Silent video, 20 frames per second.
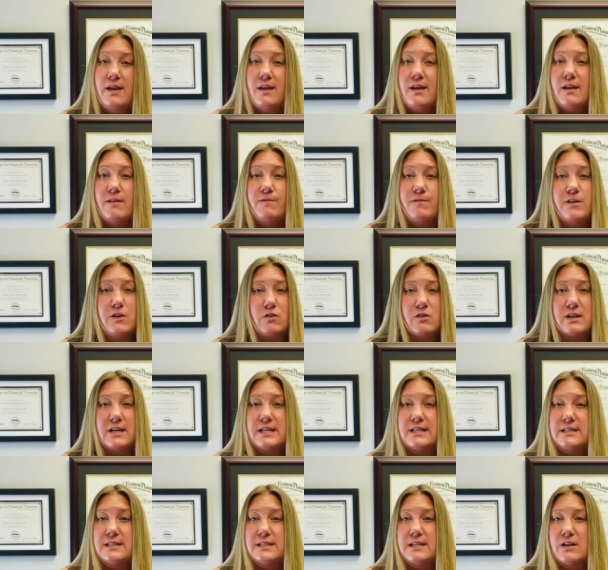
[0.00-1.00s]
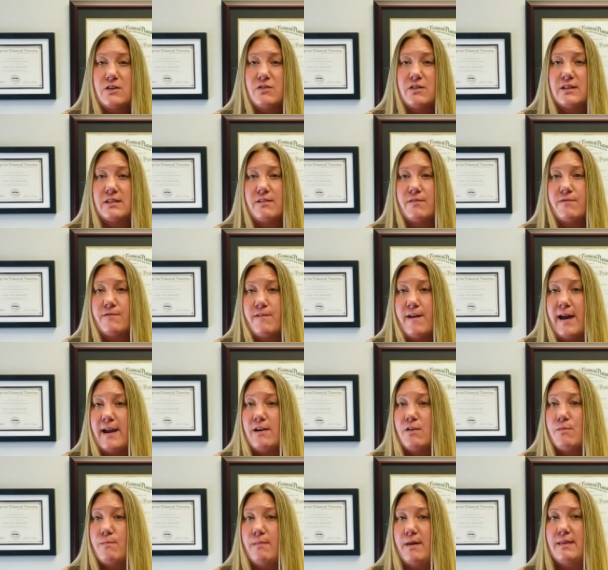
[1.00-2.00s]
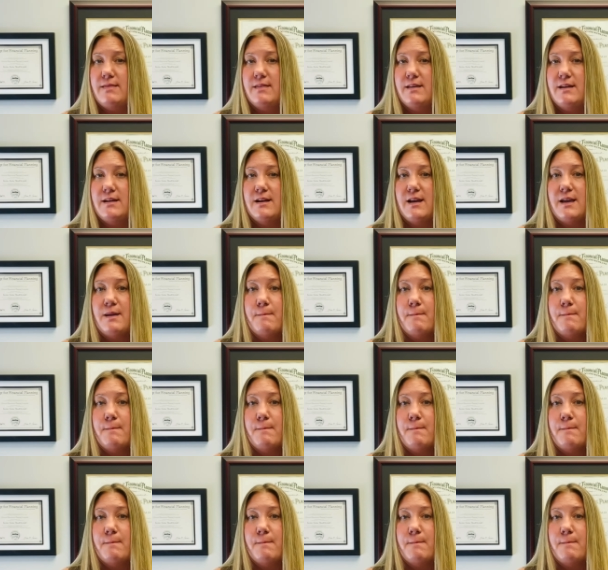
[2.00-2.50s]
If you're considering the FIRE method,